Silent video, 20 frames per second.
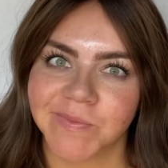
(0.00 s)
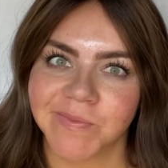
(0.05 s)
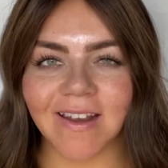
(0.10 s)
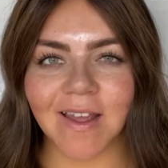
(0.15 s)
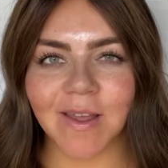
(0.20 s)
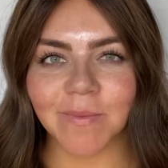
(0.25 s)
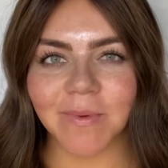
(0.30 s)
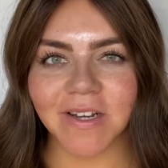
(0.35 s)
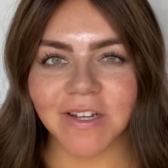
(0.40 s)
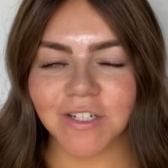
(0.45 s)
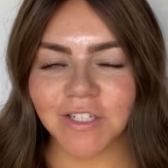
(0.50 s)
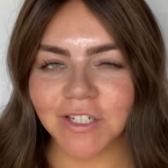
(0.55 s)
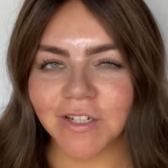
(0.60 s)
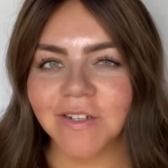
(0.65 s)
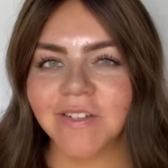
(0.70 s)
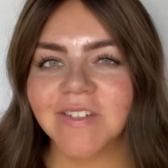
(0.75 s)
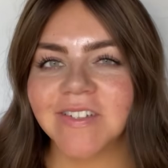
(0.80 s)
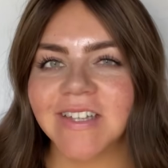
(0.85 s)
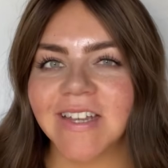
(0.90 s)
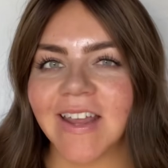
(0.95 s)
I'm going to show
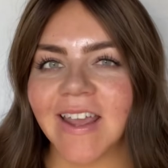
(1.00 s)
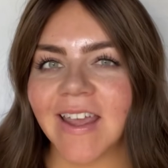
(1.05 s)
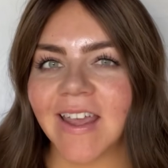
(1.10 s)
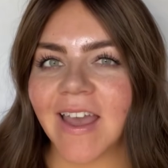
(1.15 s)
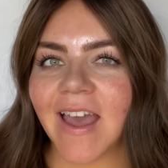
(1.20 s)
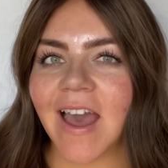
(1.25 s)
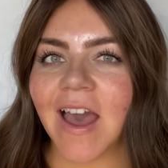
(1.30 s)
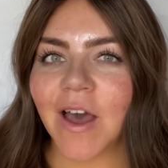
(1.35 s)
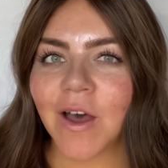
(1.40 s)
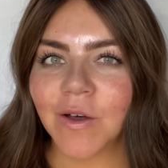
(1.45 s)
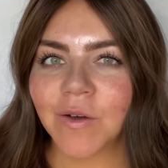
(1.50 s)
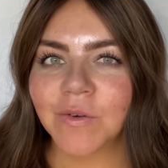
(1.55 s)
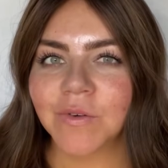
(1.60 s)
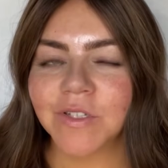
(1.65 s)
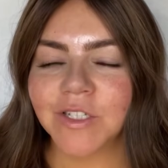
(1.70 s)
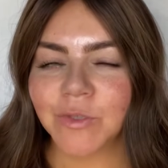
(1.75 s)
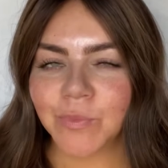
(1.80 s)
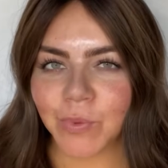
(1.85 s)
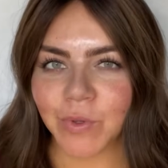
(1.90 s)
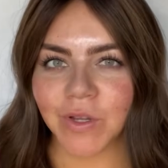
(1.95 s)
you today how
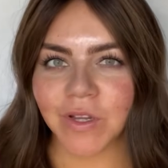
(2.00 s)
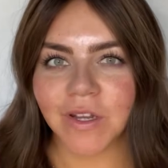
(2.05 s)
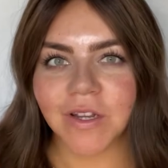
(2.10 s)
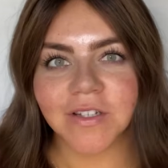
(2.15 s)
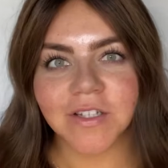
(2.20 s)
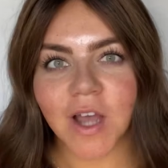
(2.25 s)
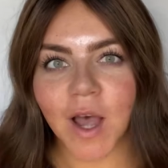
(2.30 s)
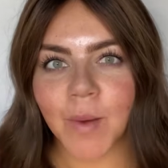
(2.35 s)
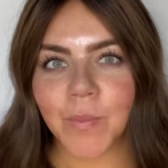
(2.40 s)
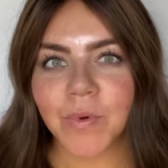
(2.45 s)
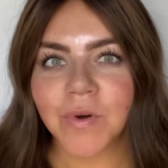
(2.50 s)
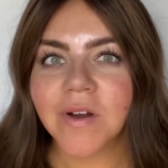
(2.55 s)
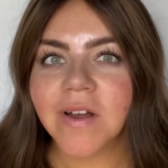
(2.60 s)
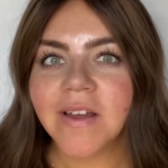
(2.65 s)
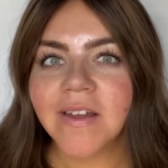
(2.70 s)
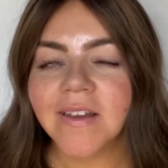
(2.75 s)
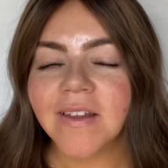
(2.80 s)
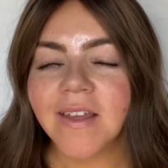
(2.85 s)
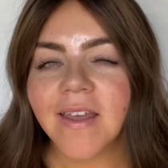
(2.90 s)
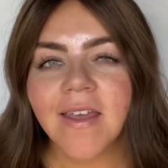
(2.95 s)
to put a topper
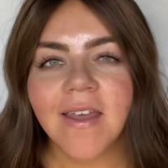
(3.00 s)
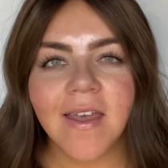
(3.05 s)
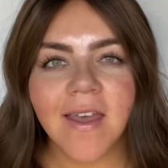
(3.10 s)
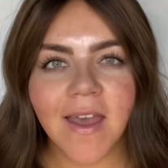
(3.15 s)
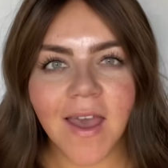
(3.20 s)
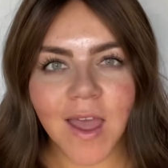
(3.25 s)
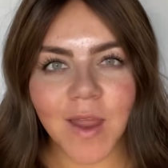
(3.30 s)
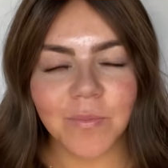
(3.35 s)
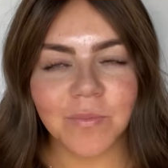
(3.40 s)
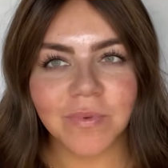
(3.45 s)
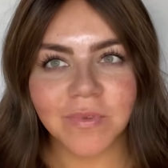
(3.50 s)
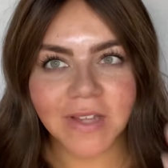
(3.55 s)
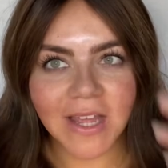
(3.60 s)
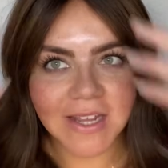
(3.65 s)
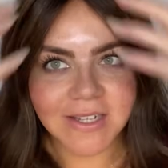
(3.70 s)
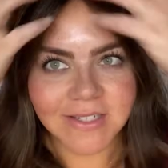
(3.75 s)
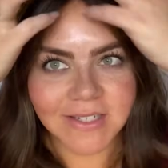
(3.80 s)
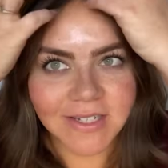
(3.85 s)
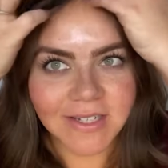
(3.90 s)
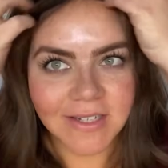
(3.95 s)
on and
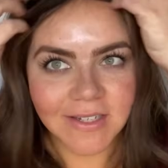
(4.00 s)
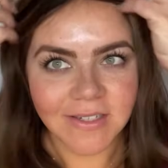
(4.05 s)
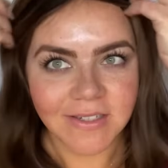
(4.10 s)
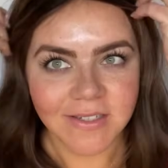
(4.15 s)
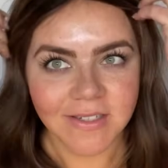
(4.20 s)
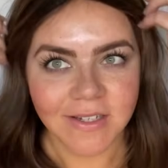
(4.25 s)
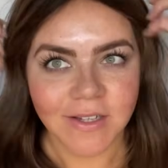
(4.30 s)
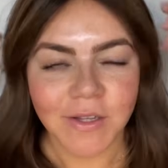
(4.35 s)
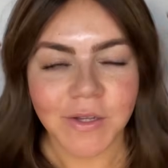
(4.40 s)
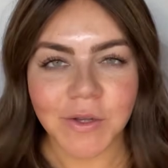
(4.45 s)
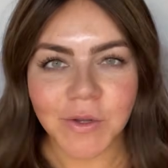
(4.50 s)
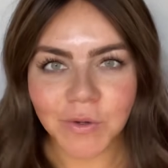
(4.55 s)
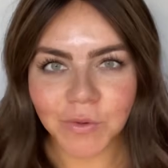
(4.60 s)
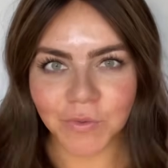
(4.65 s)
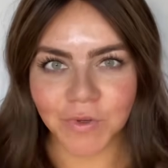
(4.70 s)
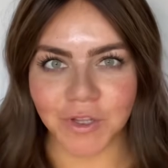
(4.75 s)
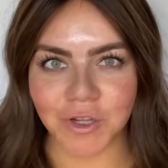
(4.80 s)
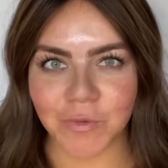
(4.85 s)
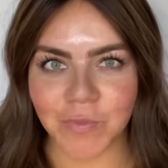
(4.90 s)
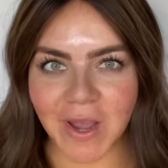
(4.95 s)
blend it
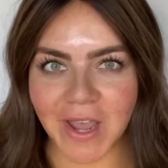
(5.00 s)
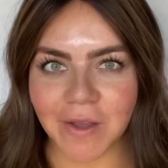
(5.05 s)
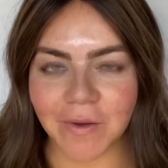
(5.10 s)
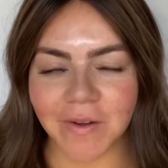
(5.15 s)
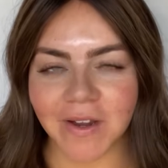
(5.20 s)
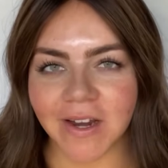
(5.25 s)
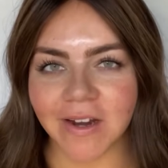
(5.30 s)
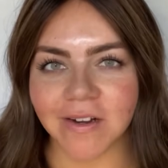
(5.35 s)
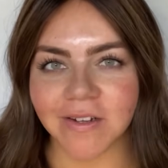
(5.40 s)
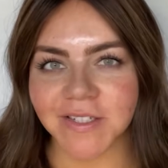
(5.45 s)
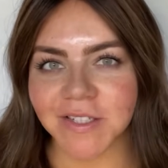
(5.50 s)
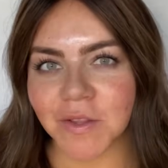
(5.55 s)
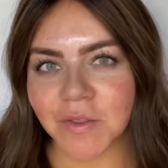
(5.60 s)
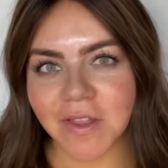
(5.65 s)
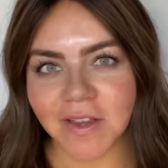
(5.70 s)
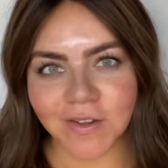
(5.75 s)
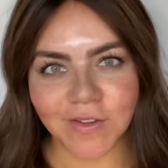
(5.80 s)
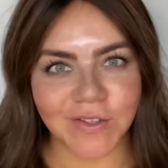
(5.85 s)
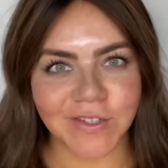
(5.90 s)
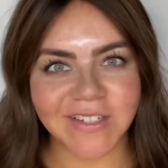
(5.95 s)
with your bio hair so
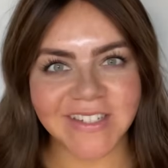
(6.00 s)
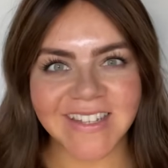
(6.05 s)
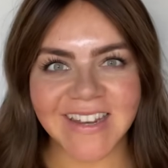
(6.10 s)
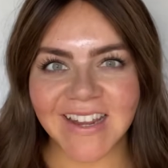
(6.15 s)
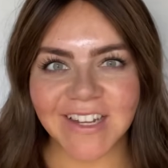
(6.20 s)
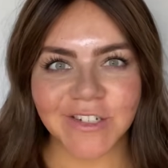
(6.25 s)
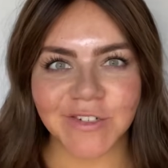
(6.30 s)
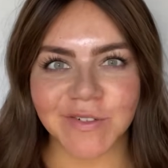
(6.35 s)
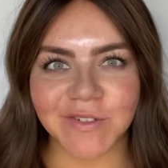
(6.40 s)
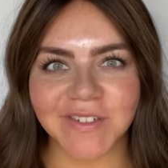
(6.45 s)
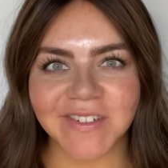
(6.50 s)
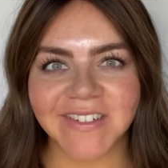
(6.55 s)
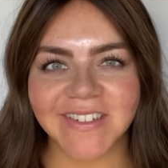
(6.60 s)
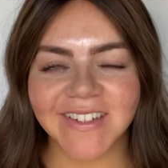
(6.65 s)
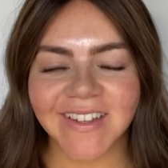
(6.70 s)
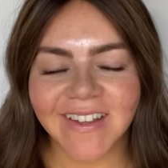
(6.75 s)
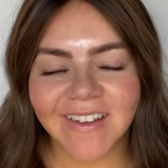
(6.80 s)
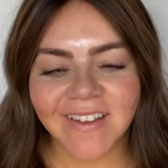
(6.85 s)
that it looks natural.